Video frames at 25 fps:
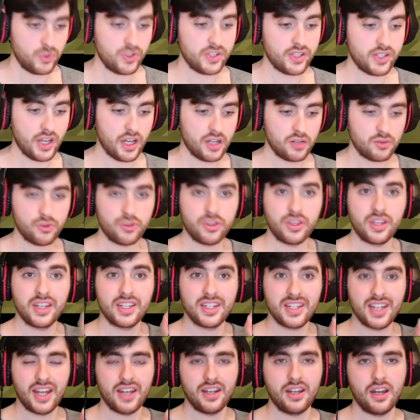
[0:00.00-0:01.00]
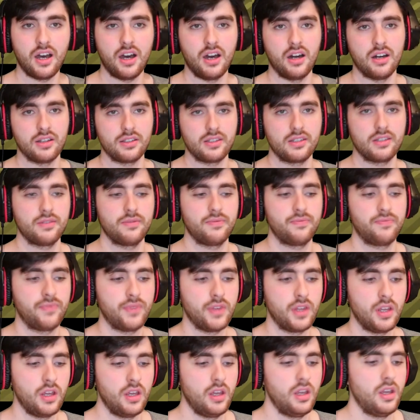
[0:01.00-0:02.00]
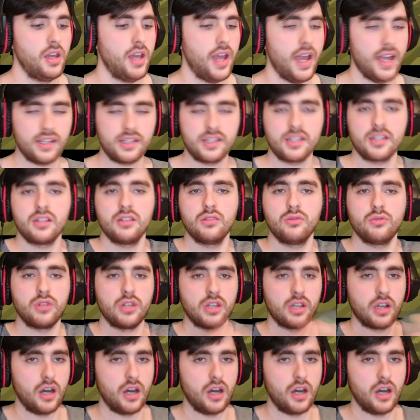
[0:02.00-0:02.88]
We start with 10 hearts, excluding